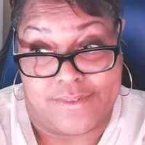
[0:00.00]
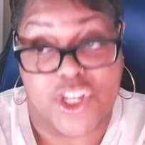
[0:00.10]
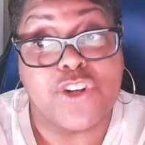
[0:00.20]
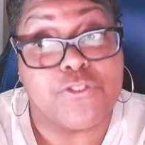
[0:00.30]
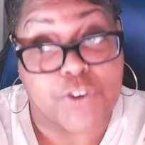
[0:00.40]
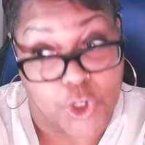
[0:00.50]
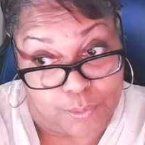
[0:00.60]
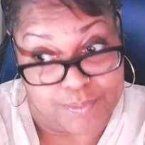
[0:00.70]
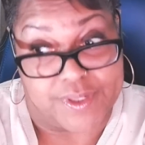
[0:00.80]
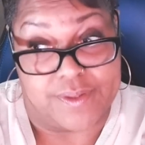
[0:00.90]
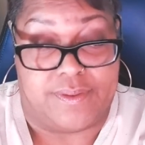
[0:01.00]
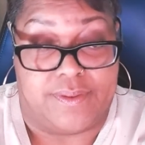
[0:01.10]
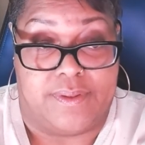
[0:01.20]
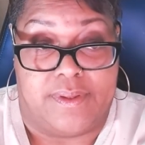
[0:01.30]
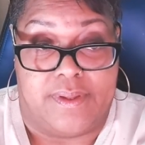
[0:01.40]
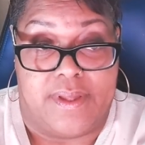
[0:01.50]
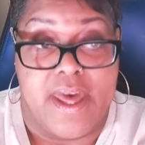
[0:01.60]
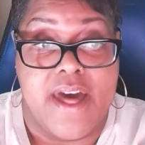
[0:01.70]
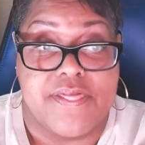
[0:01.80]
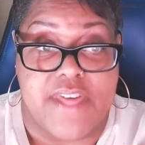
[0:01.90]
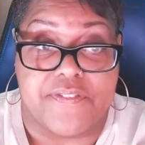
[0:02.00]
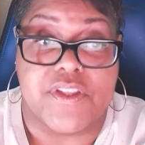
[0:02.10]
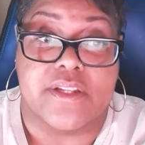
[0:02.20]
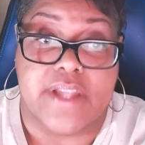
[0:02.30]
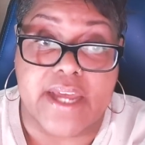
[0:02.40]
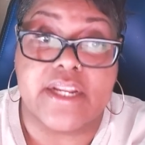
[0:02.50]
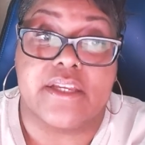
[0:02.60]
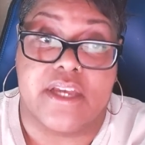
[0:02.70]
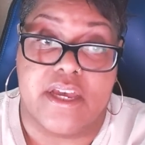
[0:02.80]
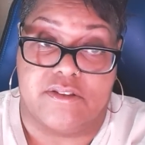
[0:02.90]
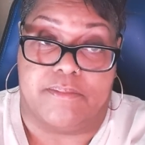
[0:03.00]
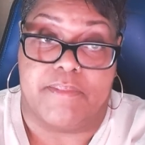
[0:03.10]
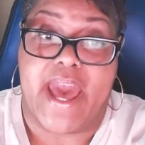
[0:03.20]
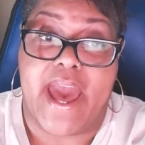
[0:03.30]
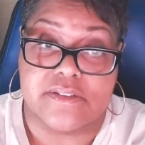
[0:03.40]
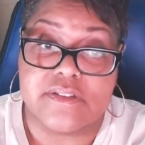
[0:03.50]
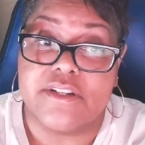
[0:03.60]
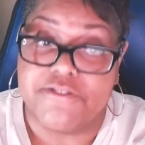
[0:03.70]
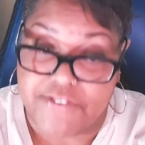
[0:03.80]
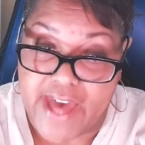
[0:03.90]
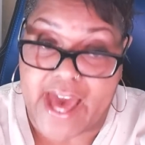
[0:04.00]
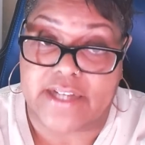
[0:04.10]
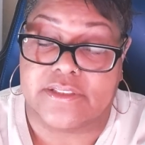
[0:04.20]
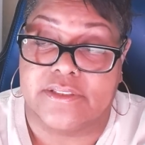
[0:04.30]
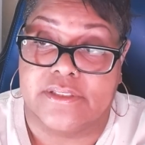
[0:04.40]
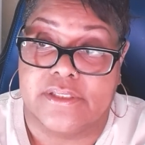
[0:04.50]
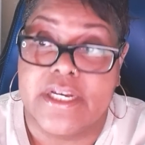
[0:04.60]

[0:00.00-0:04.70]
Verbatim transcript: confirmed that the United Kingdom has, in fact,